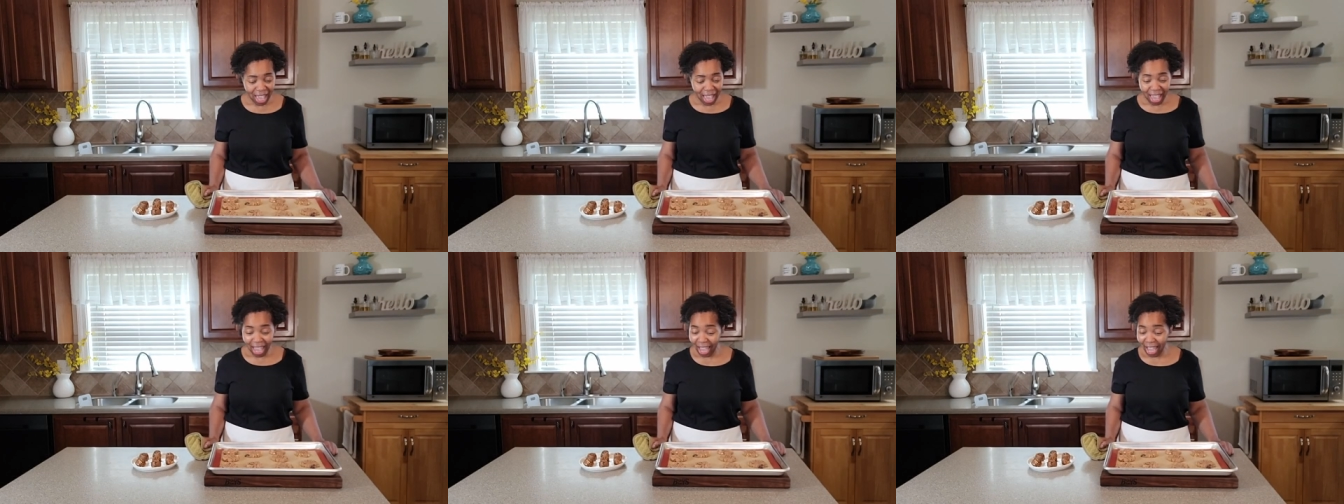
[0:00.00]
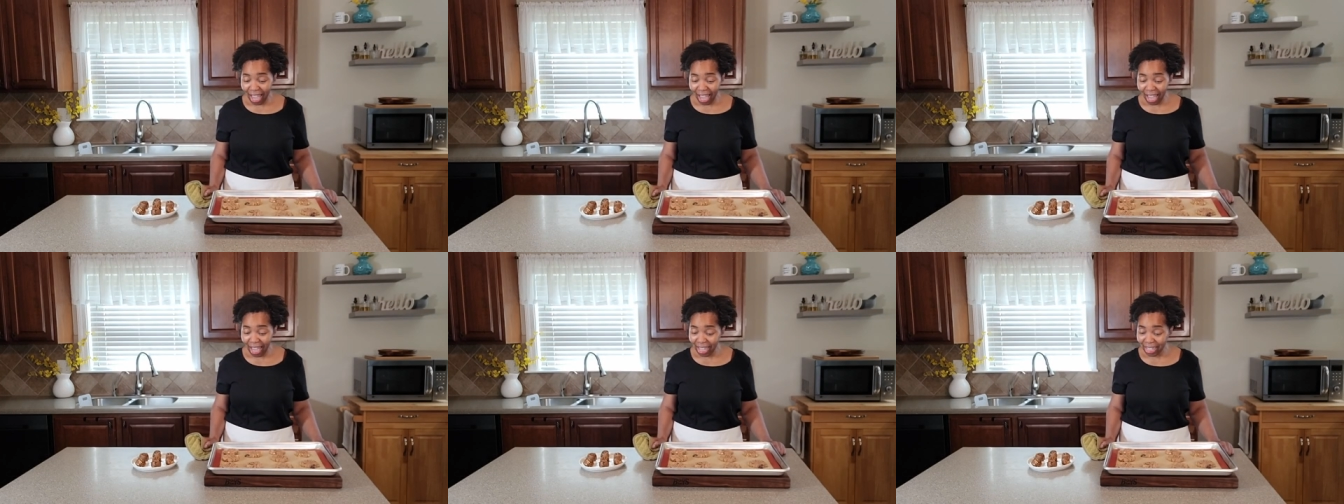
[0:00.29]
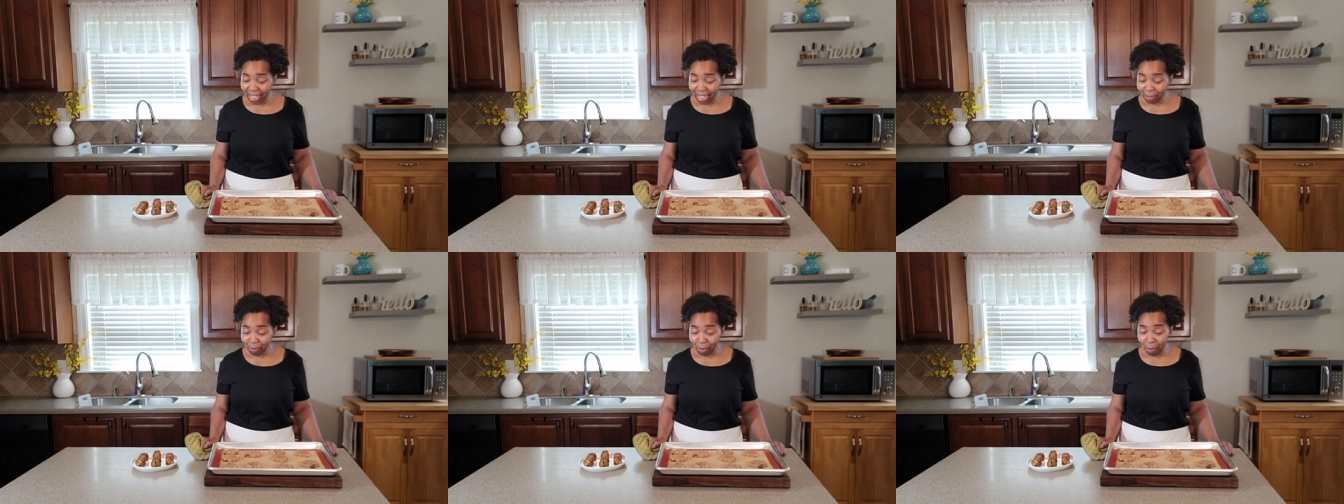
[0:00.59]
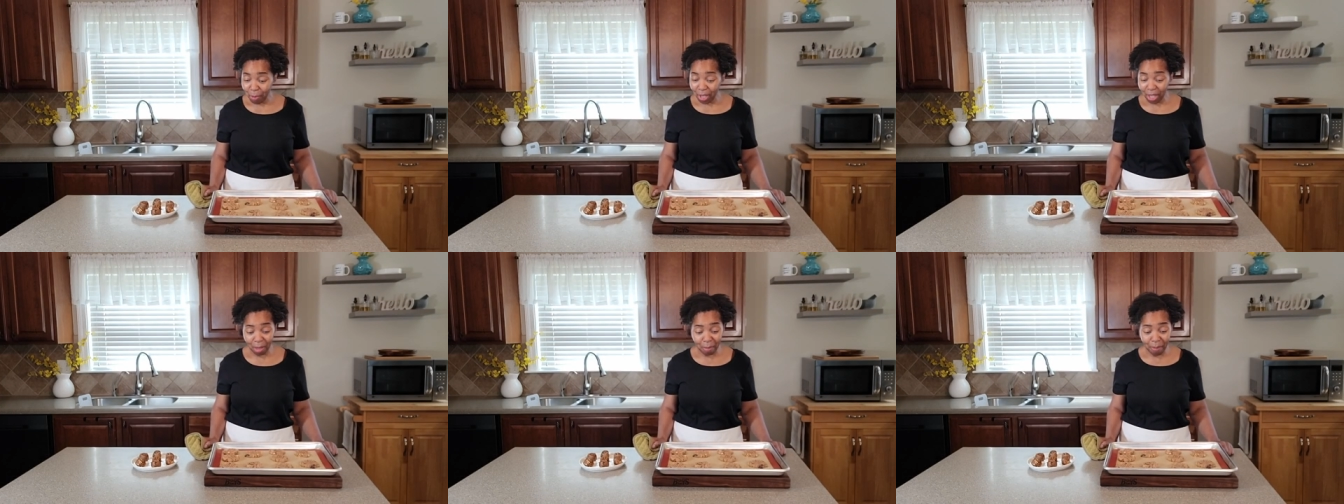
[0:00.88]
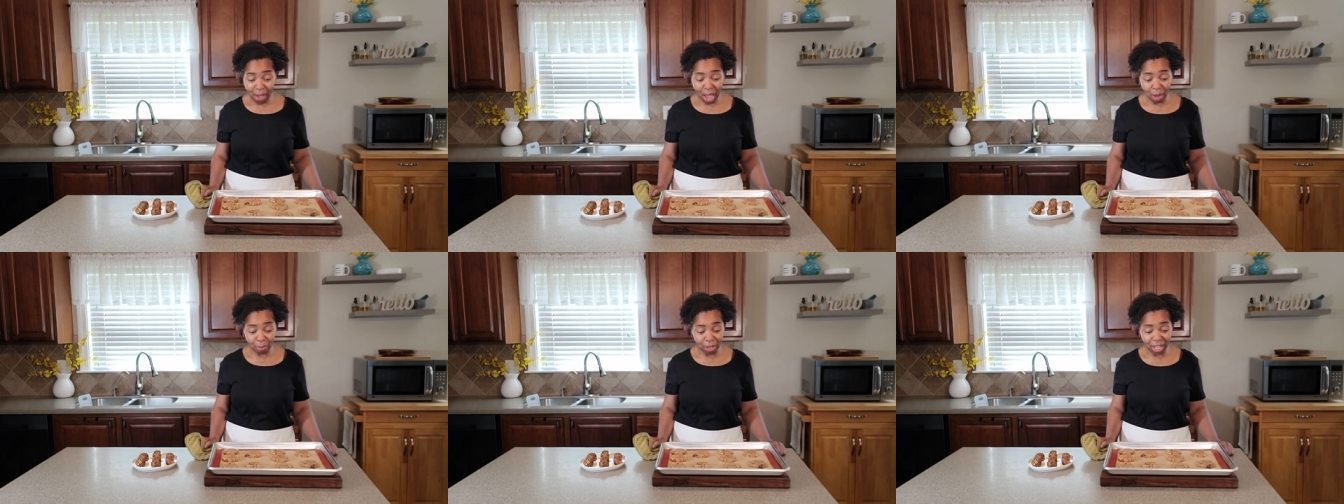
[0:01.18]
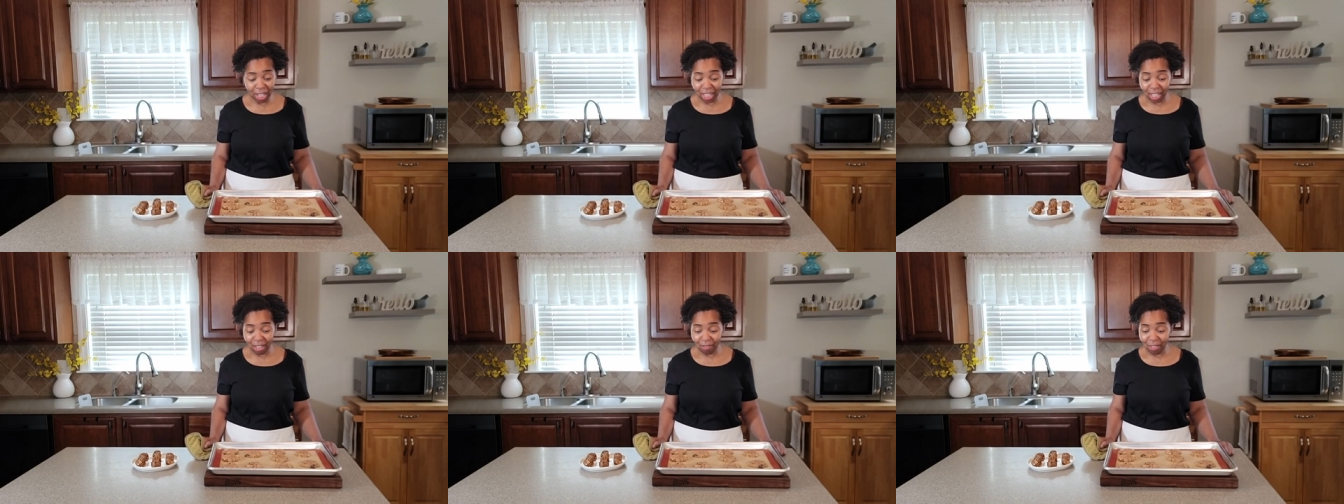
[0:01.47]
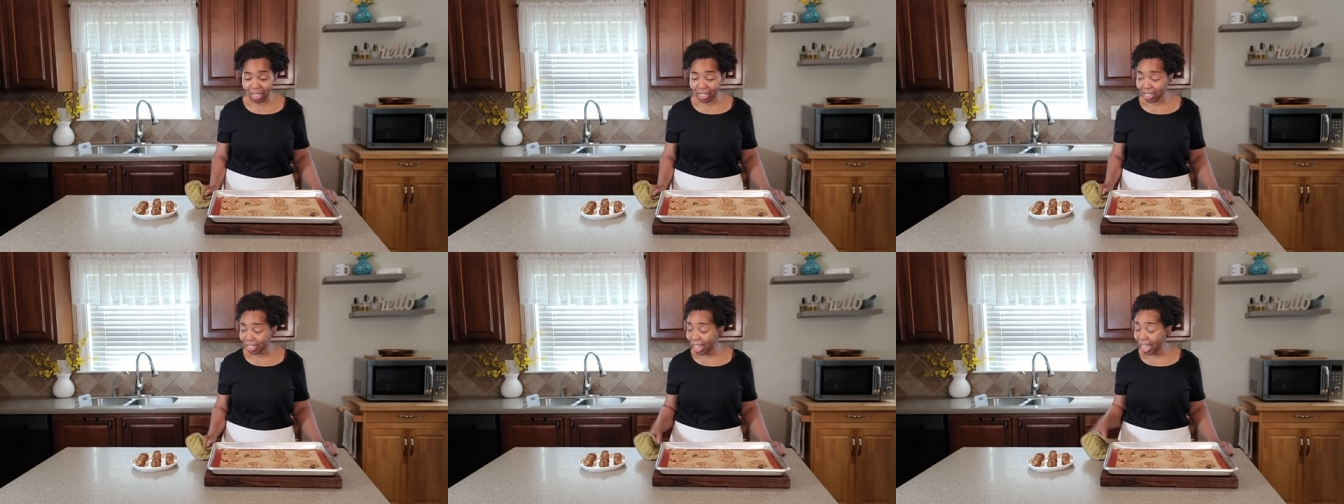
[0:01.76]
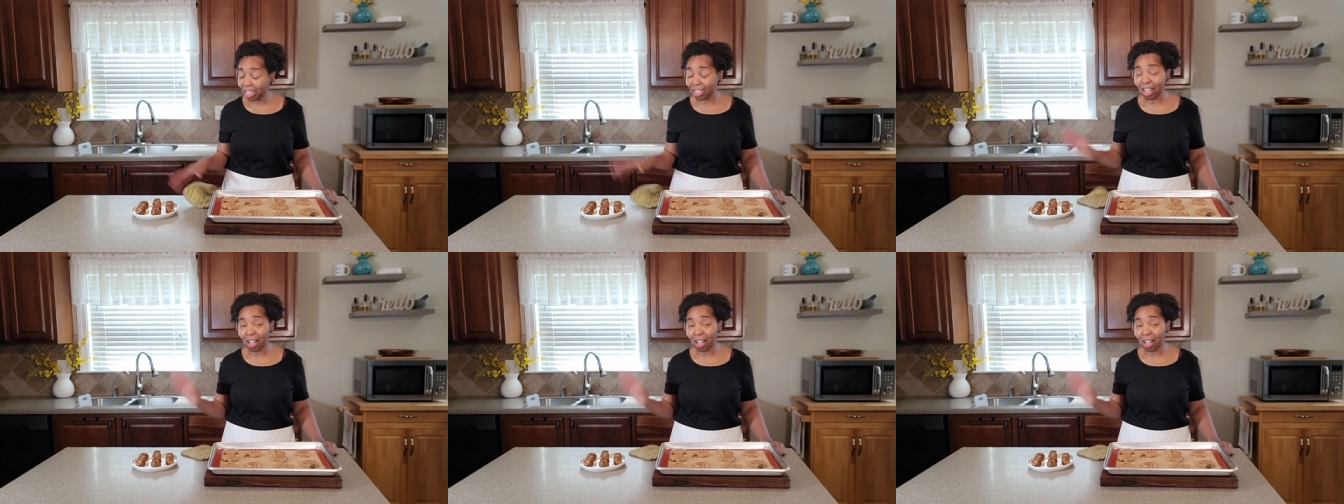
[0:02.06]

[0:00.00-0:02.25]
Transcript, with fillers: And when we come back, we're gonna give these a taste.